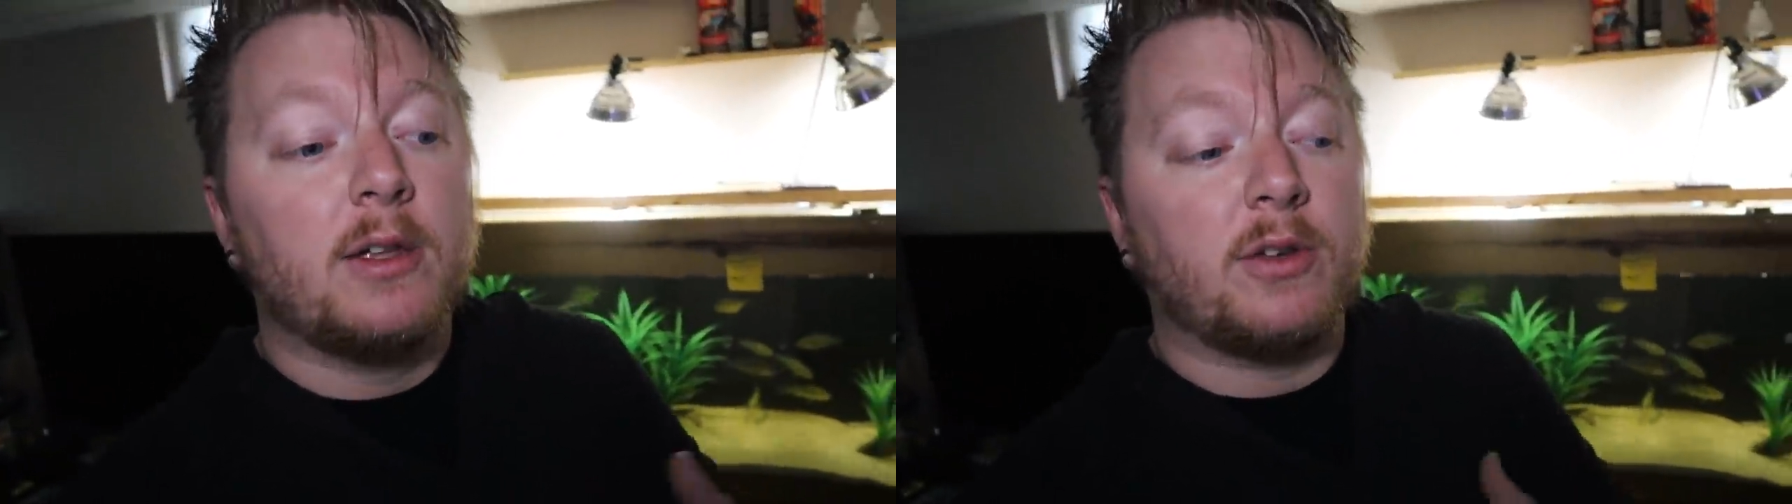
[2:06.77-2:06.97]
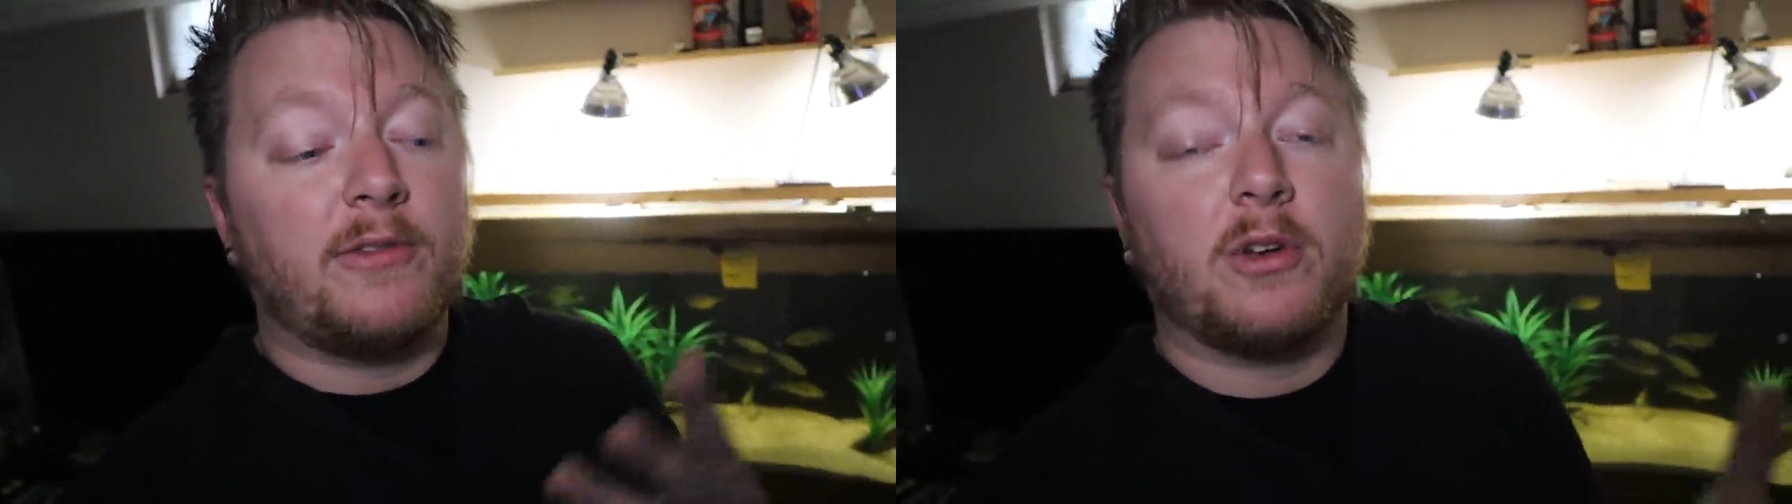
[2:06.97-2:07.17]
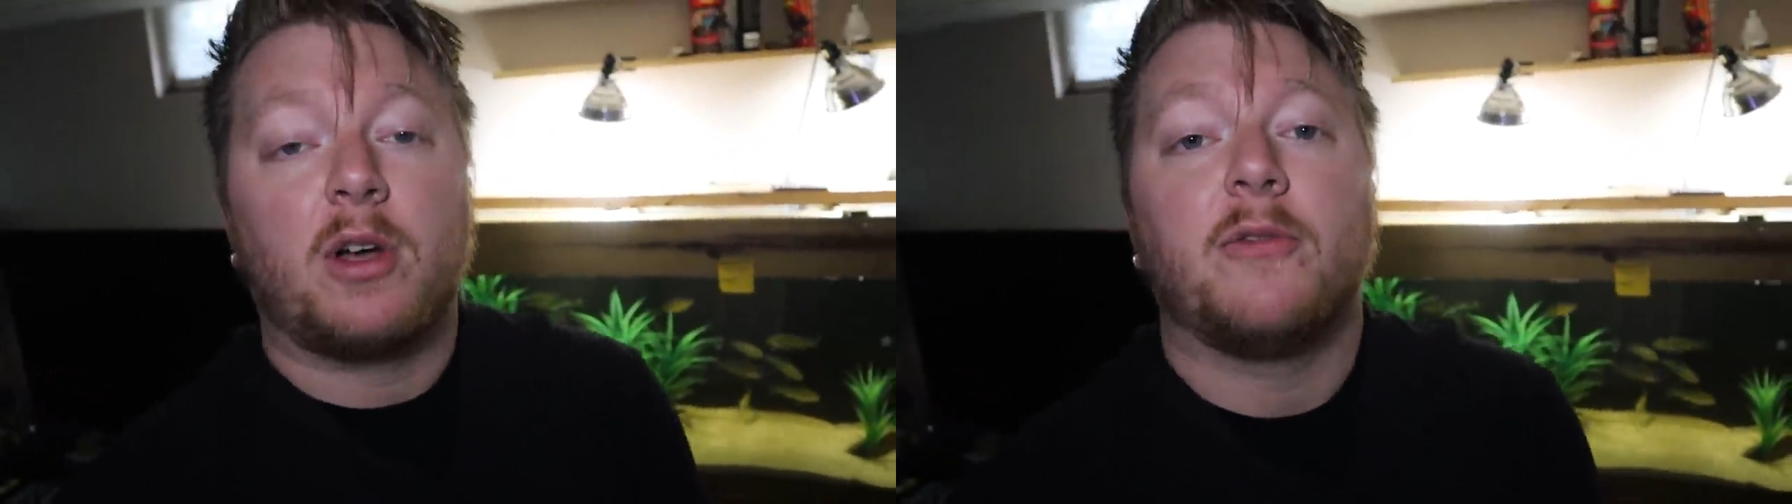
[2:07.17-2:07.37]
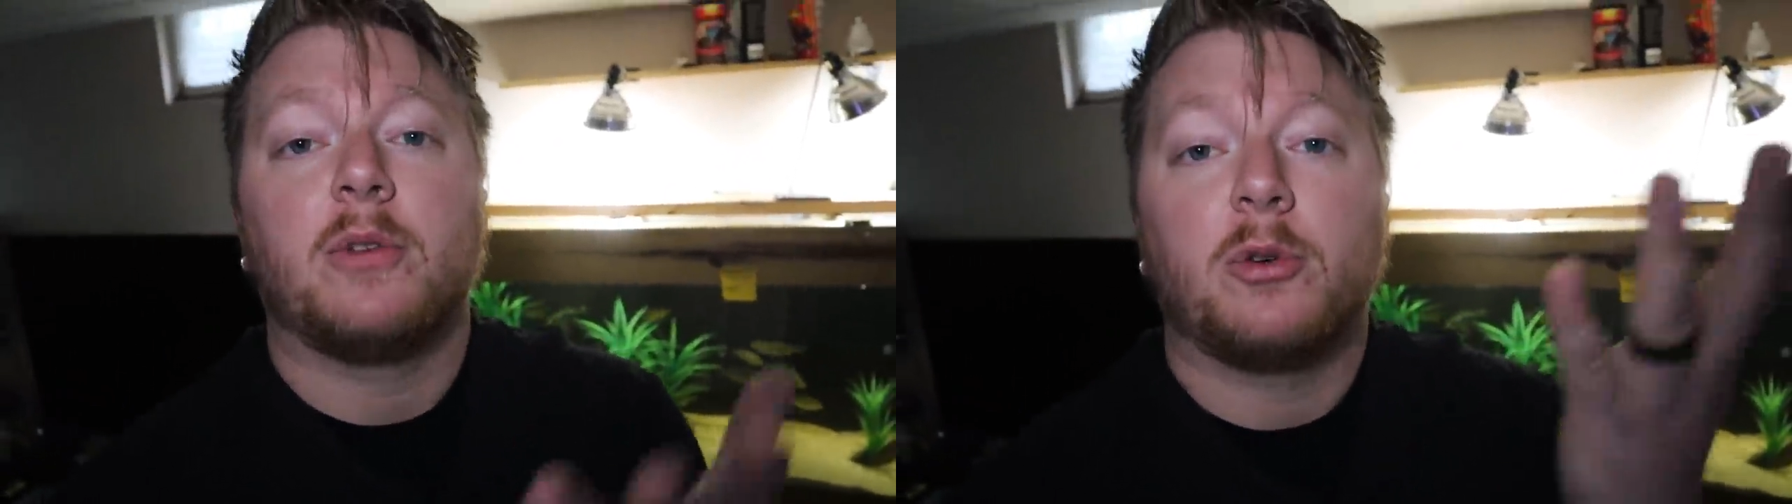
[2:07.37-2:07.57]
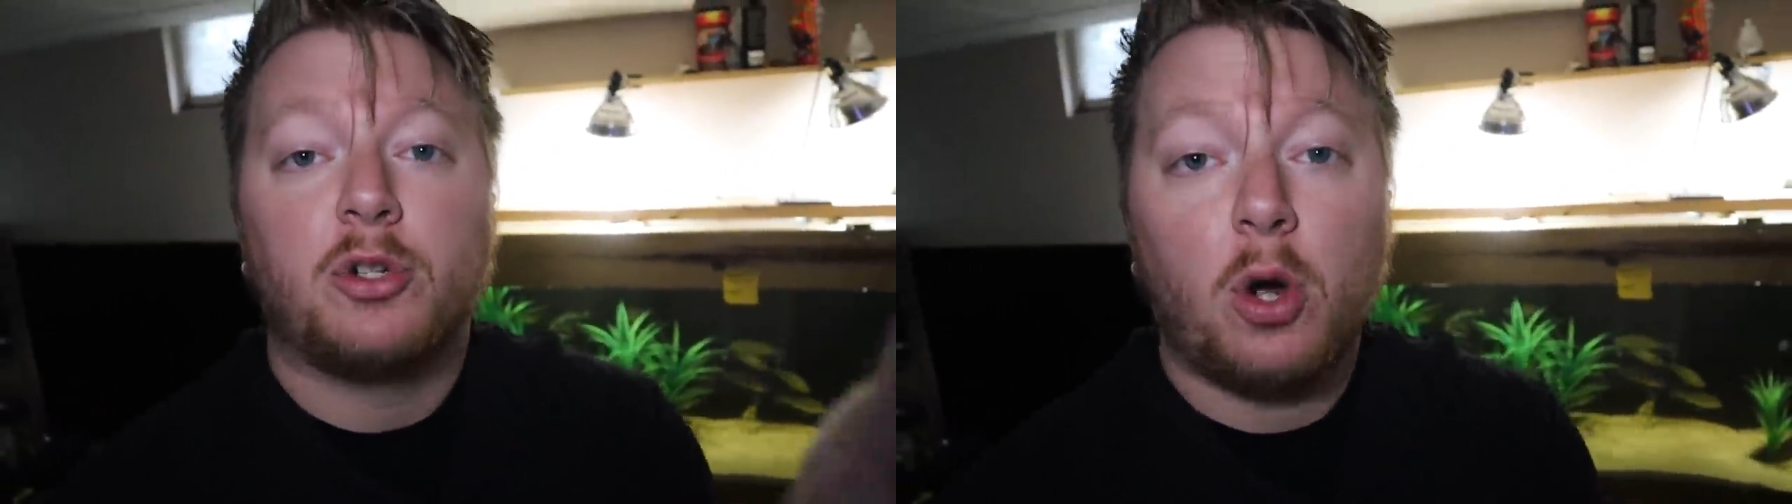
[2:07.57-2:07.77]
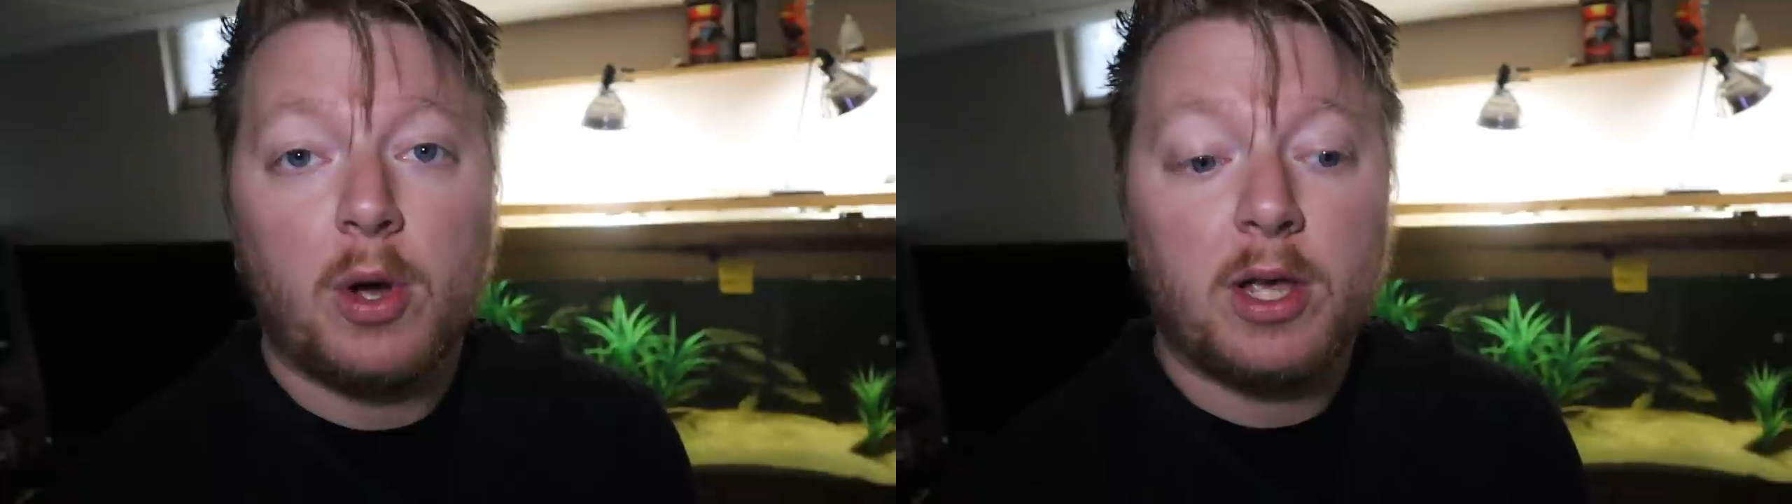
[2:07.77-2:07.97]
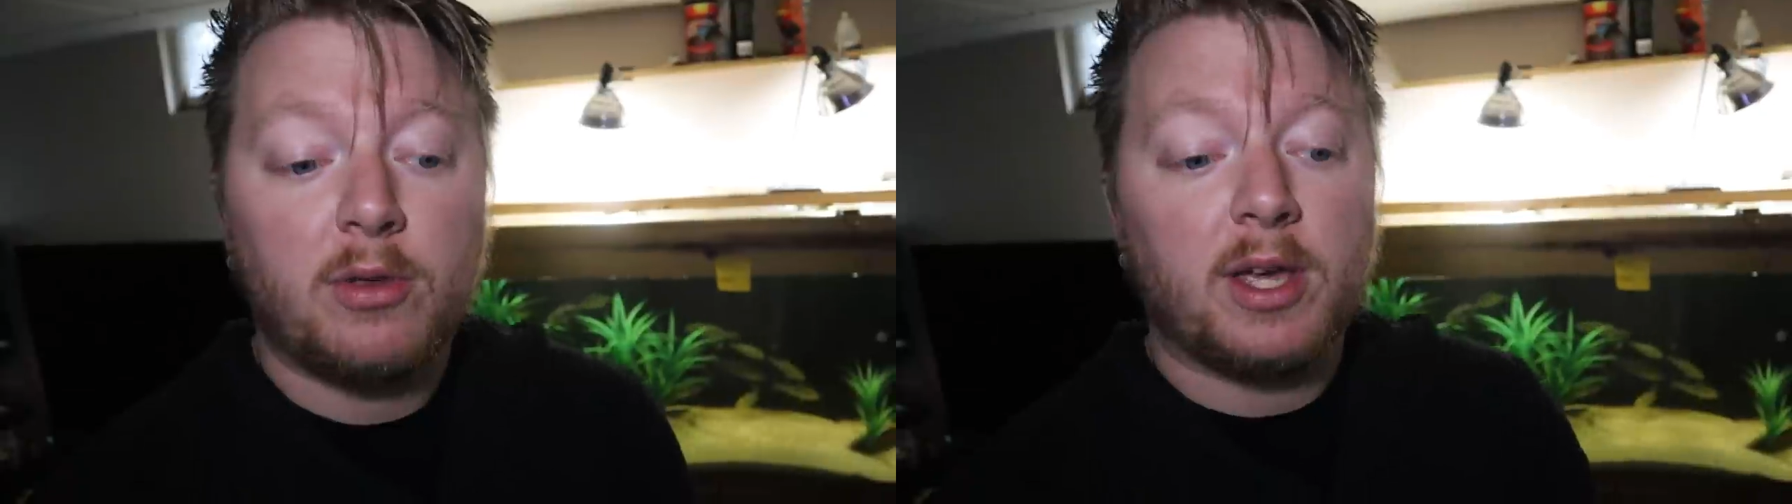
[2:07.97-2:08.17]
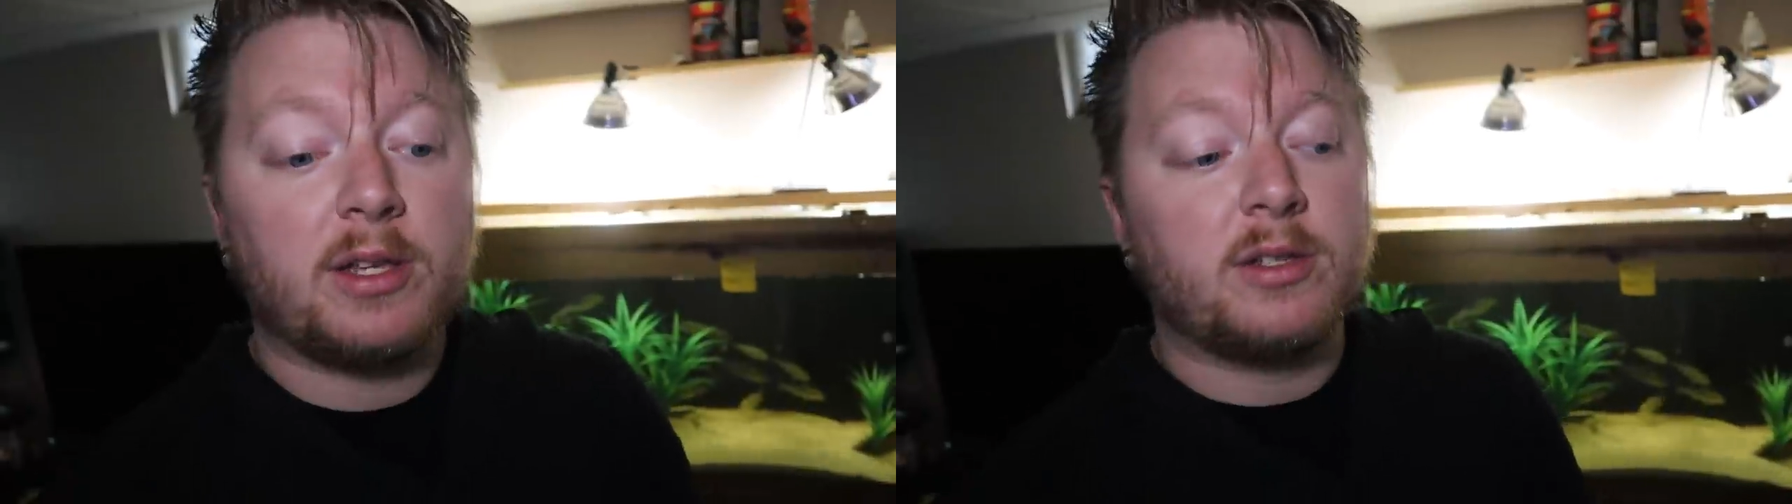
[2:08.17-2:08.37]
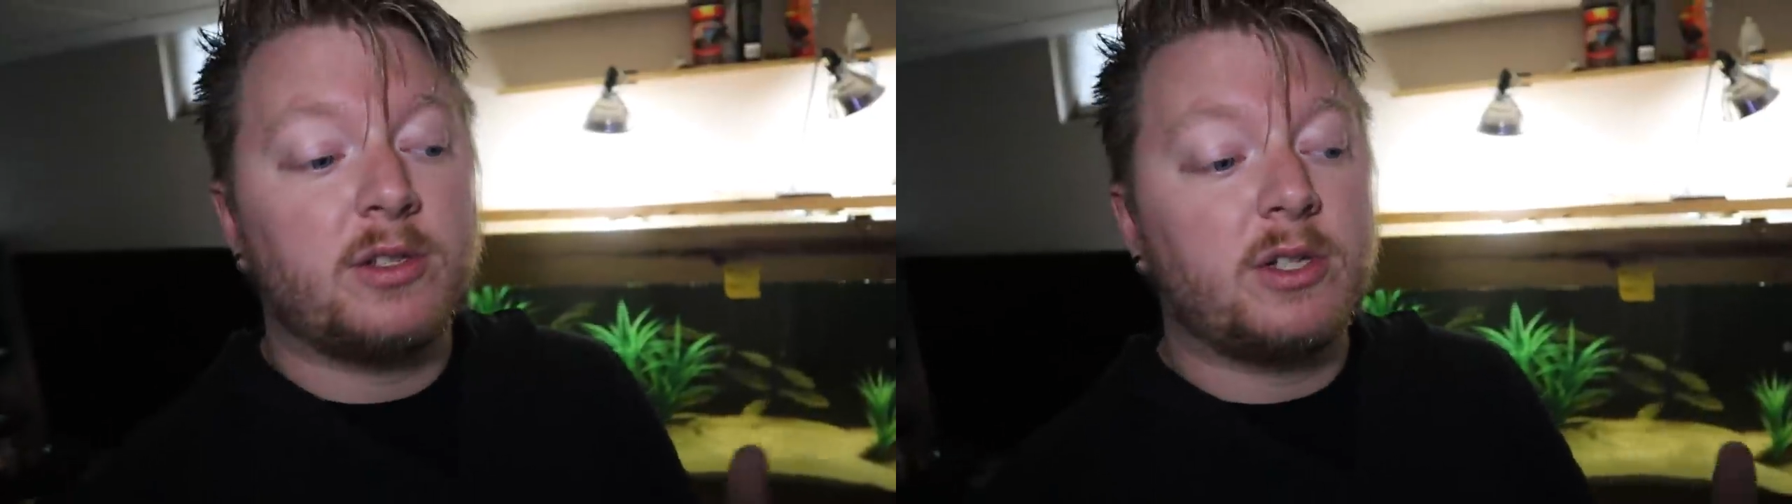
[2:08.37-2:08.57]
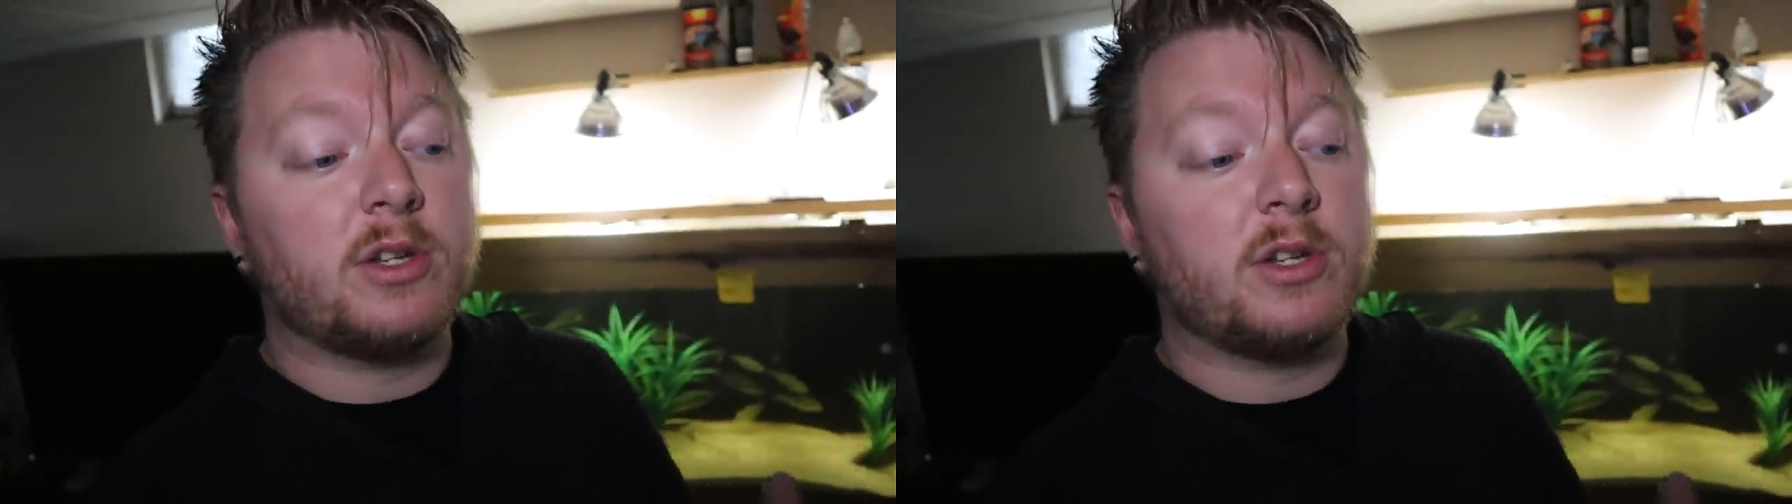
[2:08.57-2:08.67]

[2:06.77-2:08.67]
So I feel comfortable showing you this